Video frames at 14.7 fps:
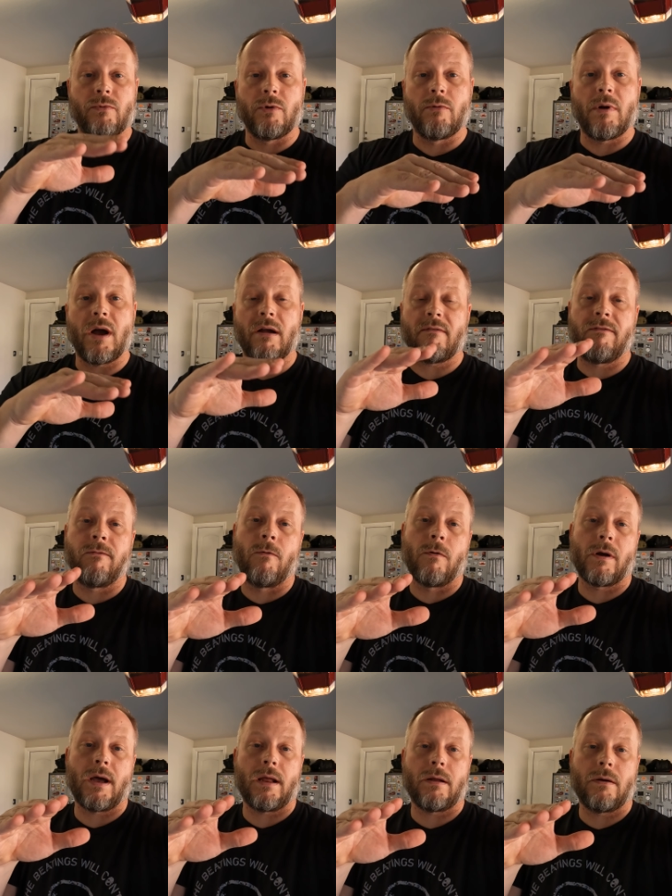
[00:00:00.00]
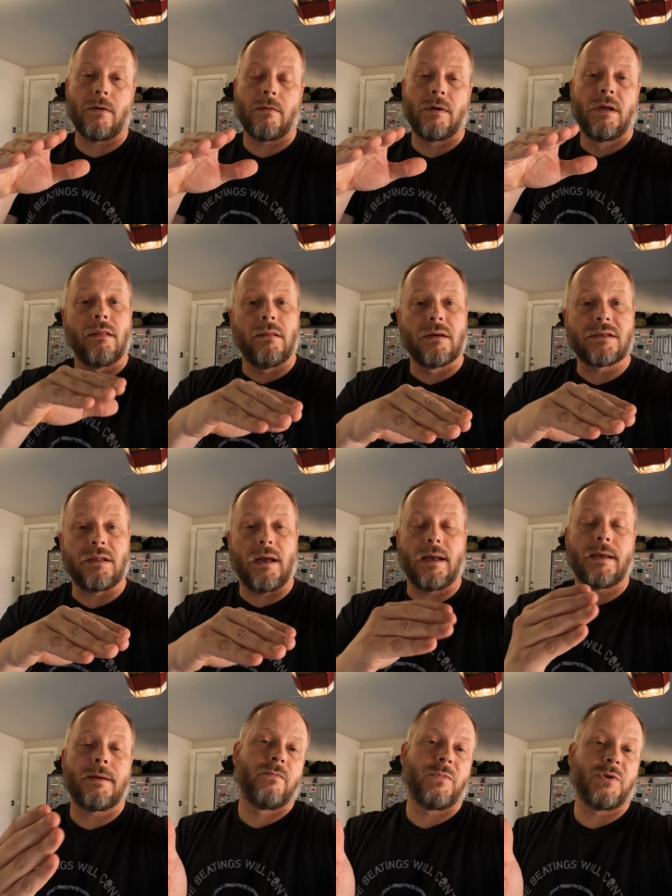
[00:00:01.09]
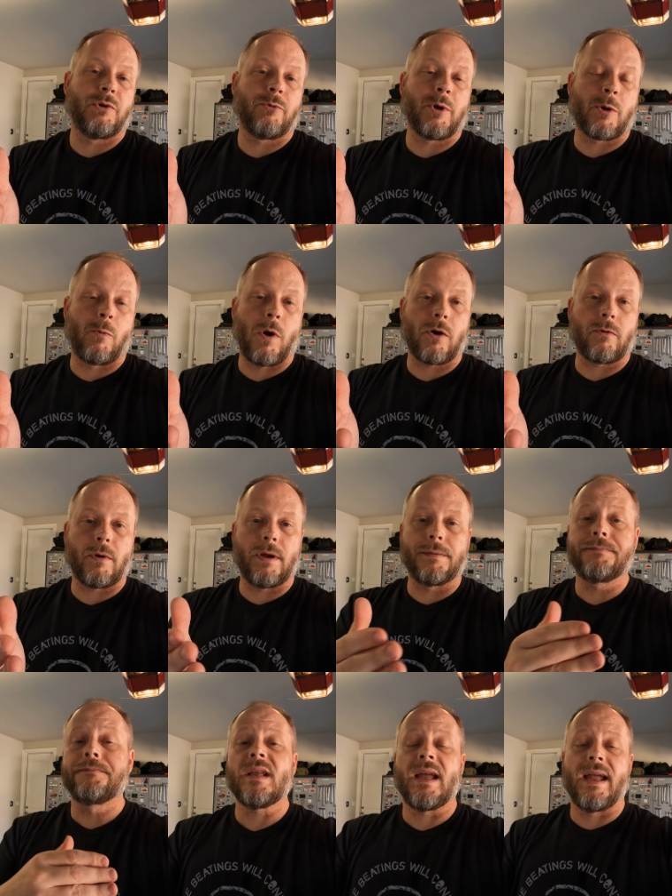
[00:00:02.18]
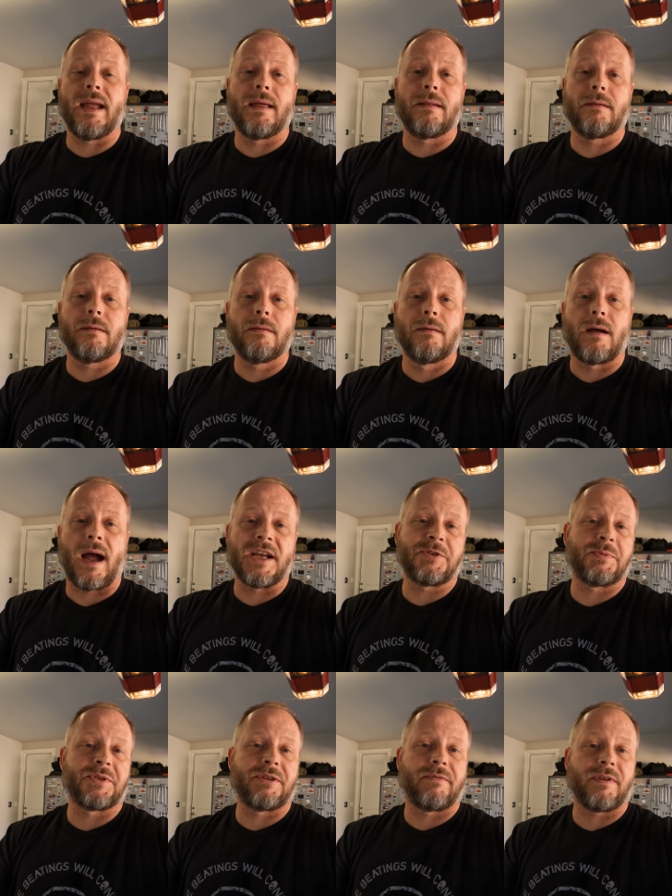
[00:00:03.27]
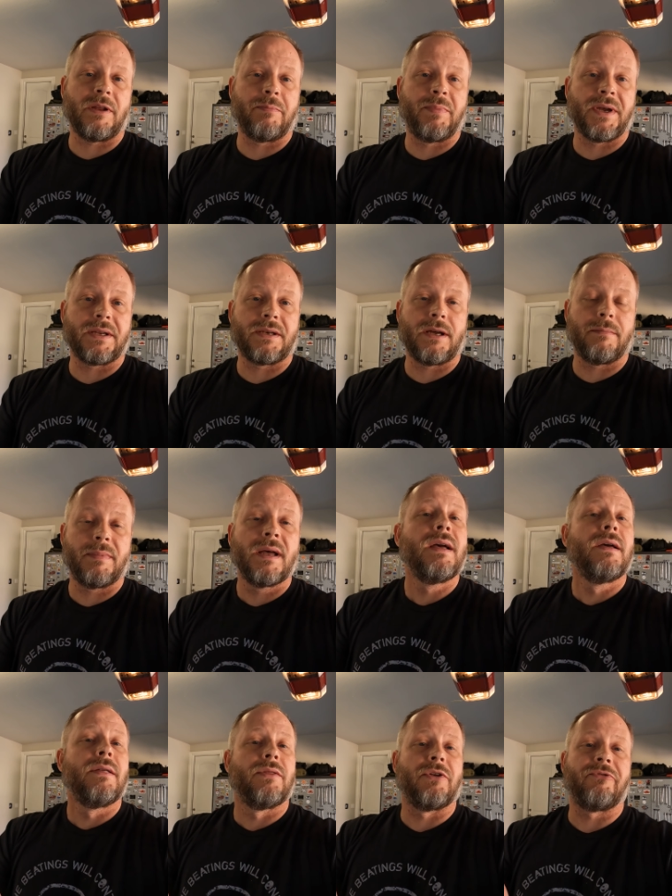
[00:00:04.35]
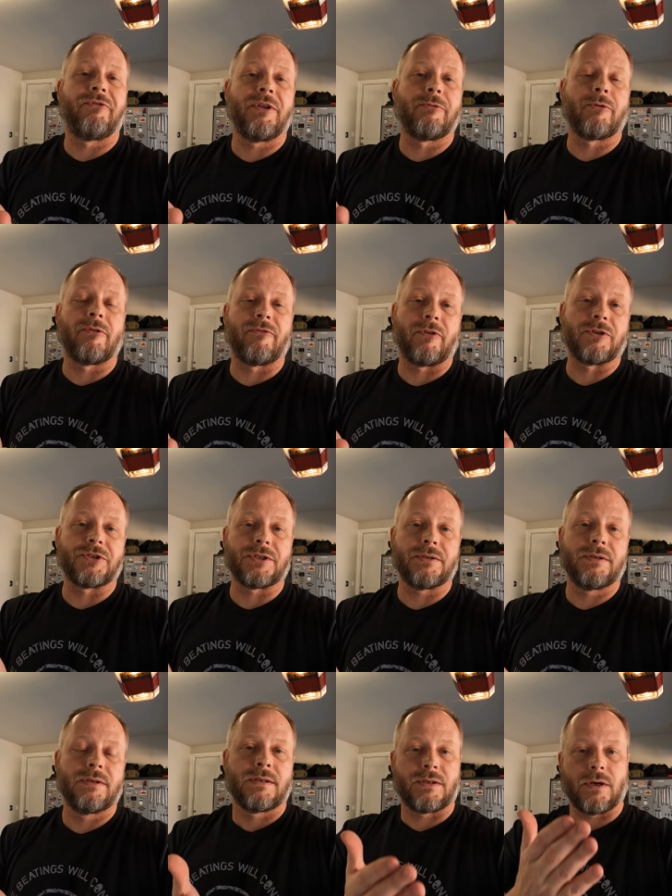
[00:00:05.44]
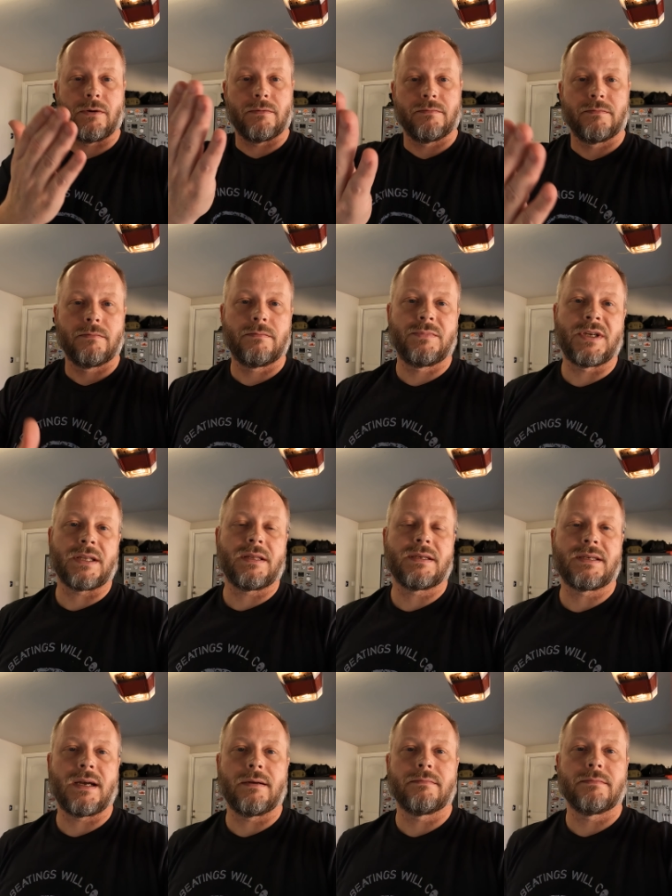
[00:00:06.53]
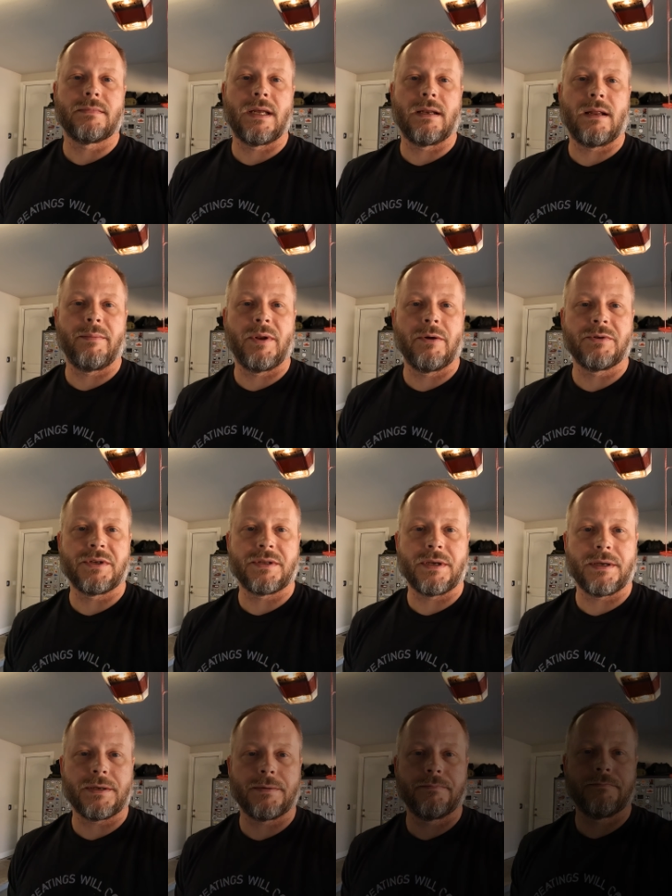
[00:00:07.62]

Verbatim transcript: Ruroc 4.0 looks like. We'll do a quick walk around. And I specifically picked up the Fenrir version. So check this out and let me know what you think.